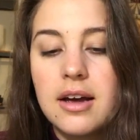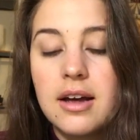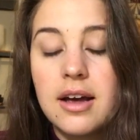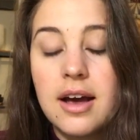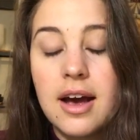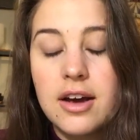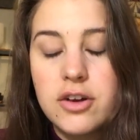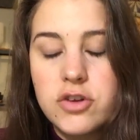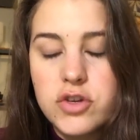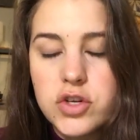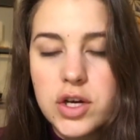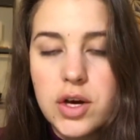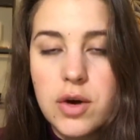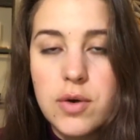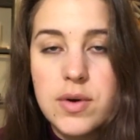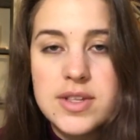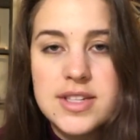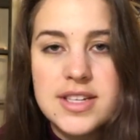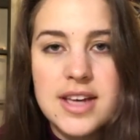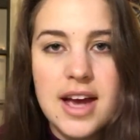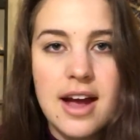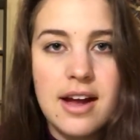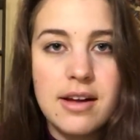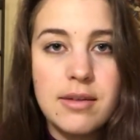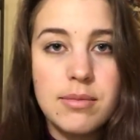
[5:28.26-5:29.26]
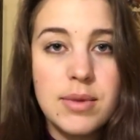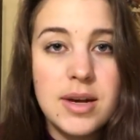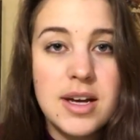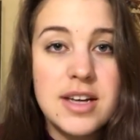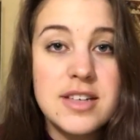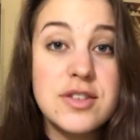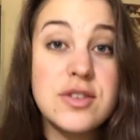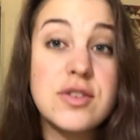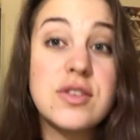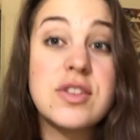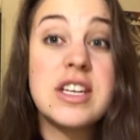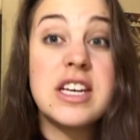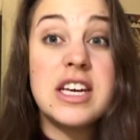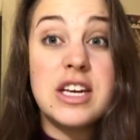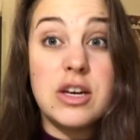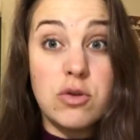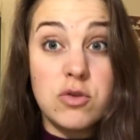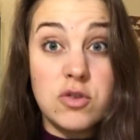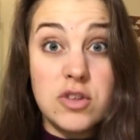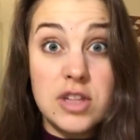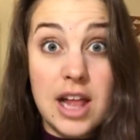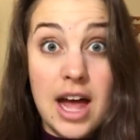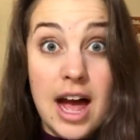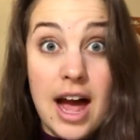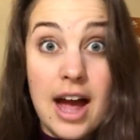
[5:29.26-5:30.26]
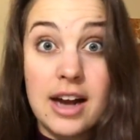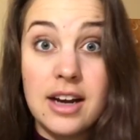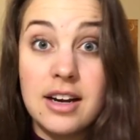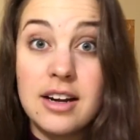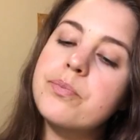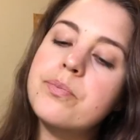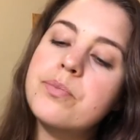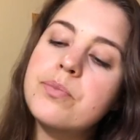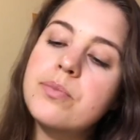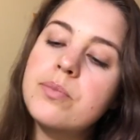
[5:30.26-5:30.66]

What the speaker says: actually go inside because there's a huge line.